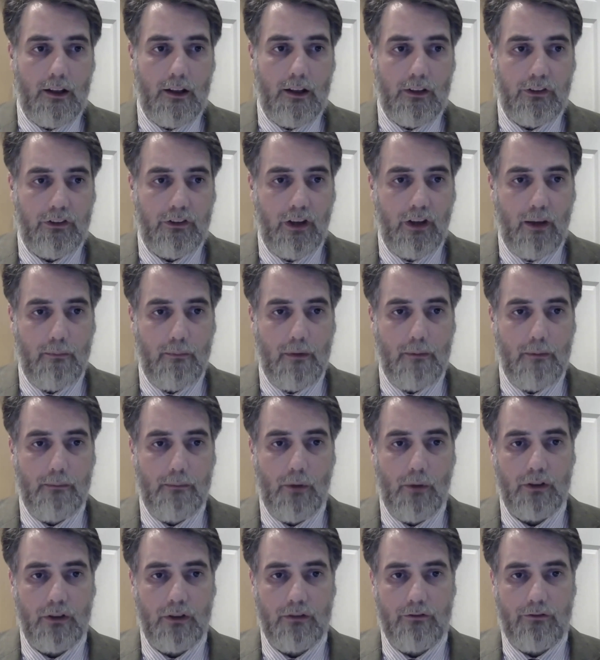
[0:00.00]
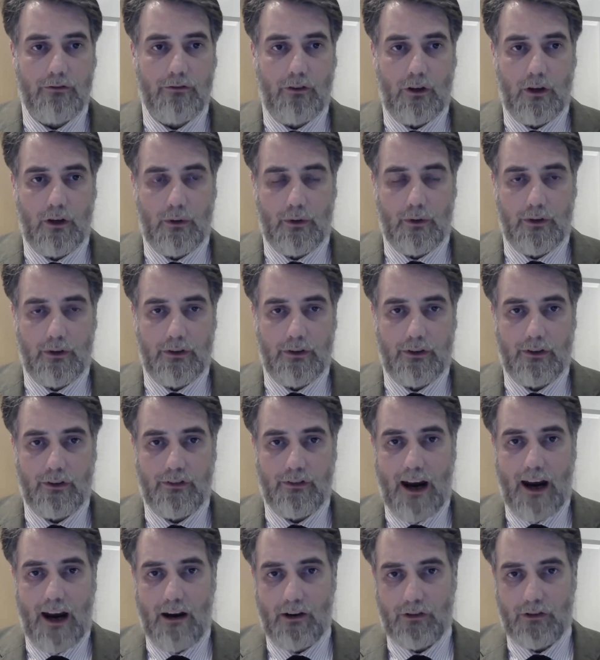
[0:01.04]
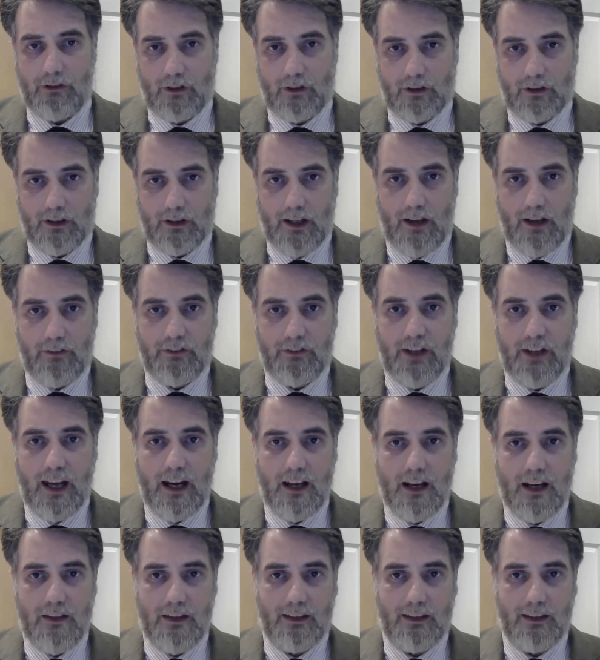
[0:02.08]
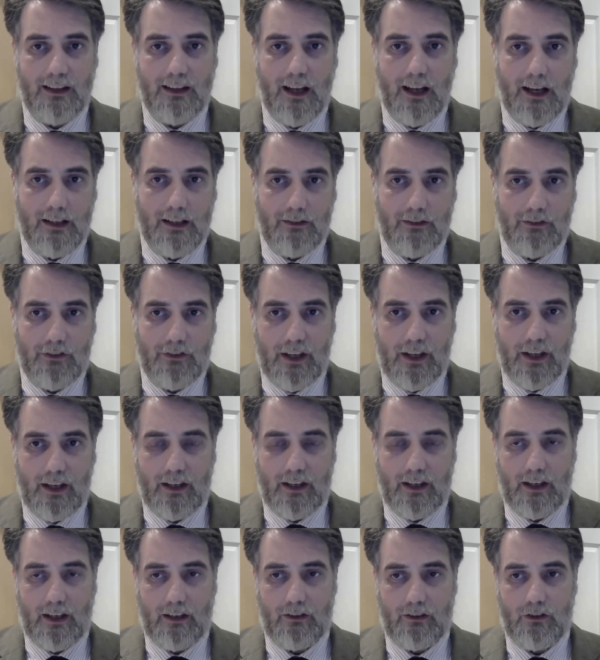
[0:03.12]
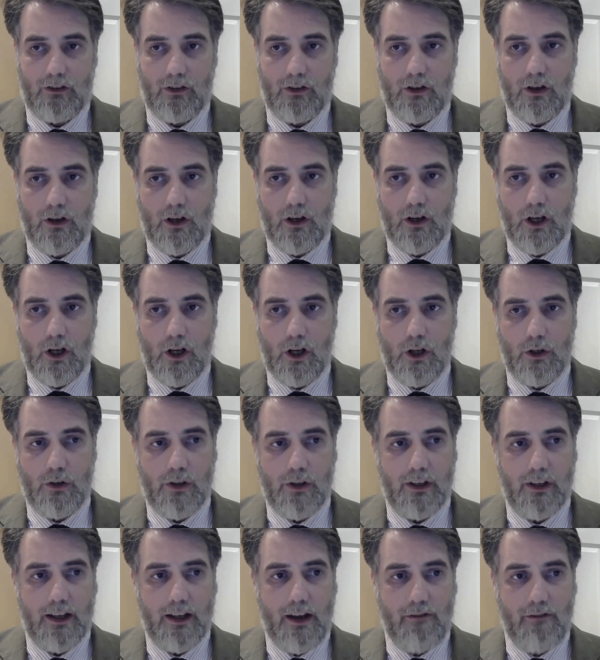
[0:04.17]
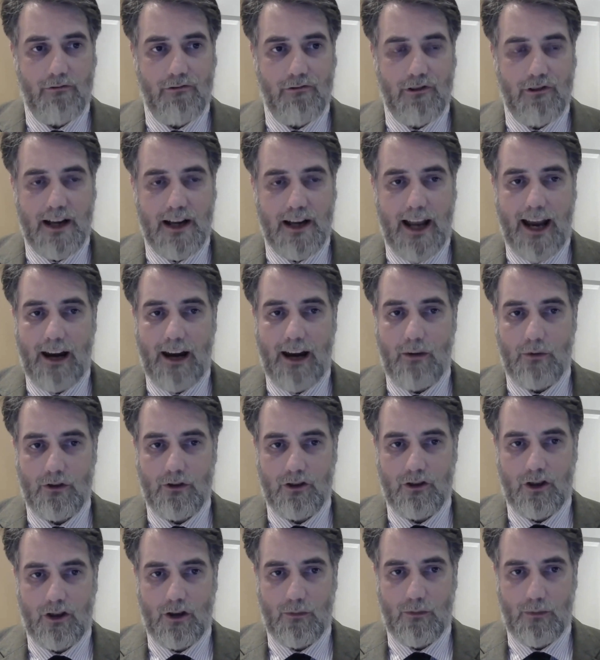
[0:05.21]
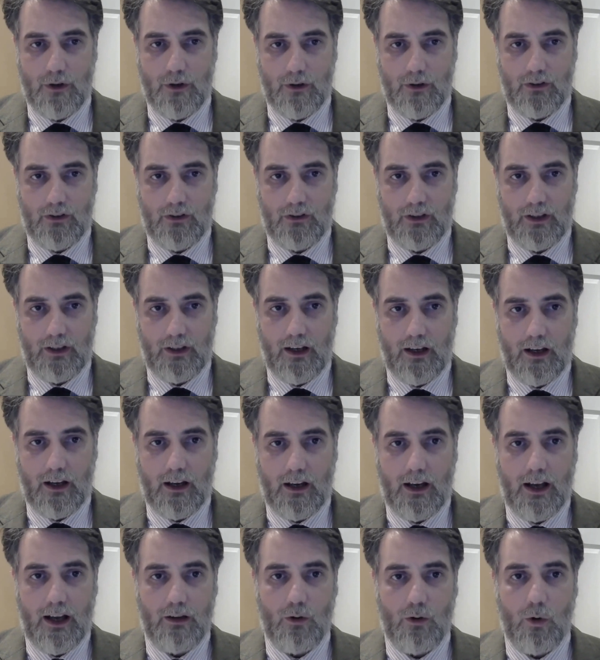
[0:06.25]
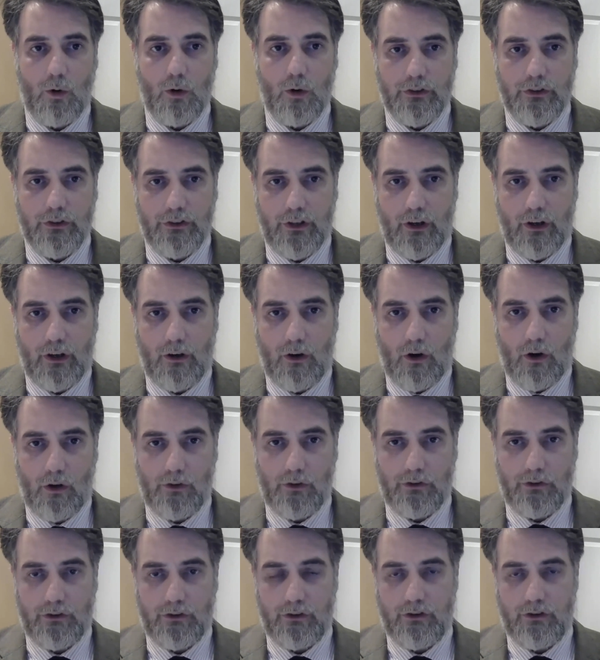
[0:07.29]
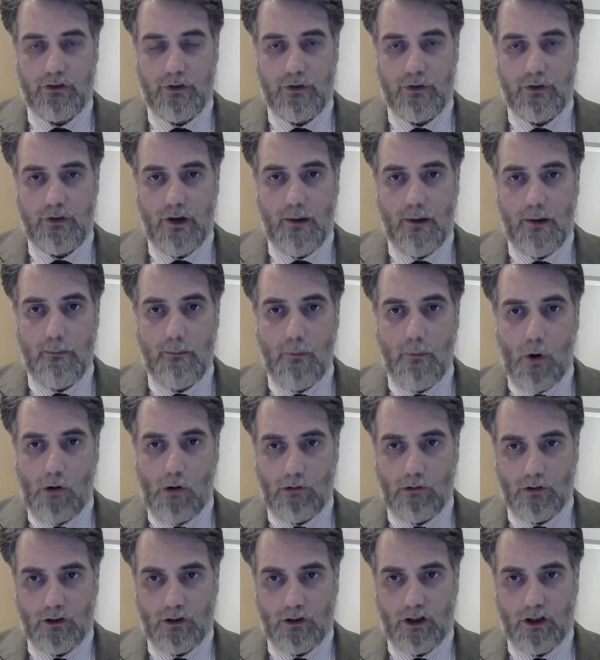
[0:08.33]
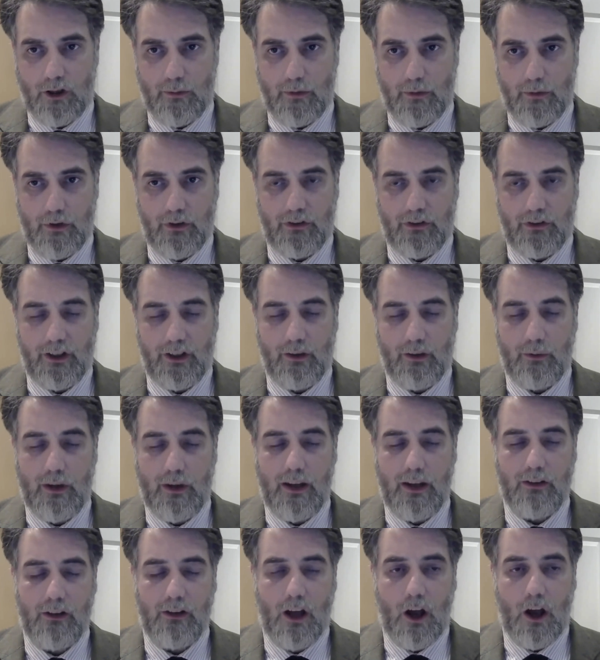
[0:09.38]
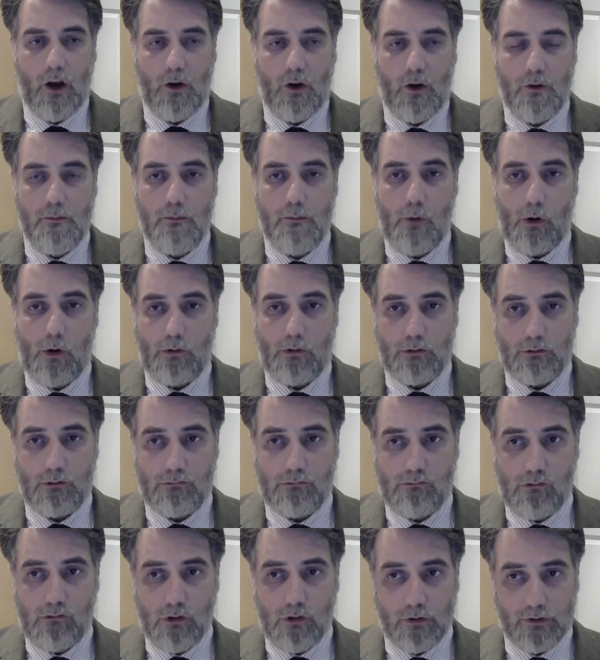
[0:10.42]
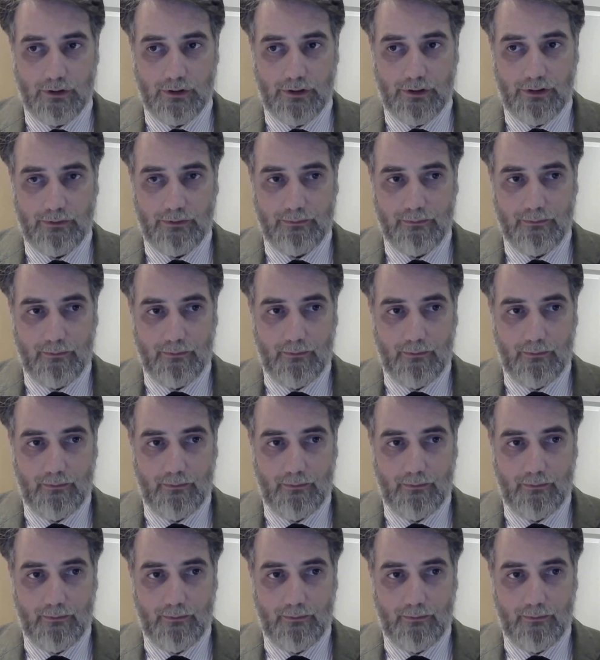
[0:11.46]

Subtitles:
Some modern followers of Aristotle have taken this line of thinking to conclude that every language community can also constitute a moral community with its own moral rules.